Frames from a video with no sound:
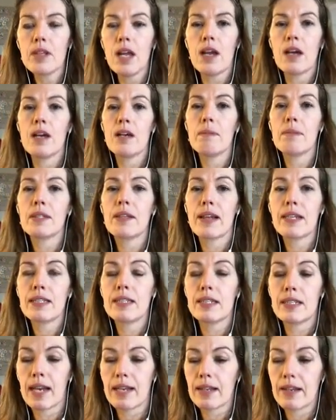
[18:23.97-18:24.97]
So that's
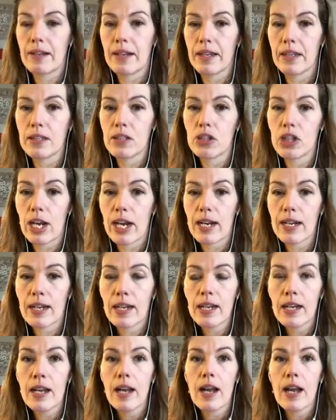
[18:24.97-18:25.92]
the second thing to check.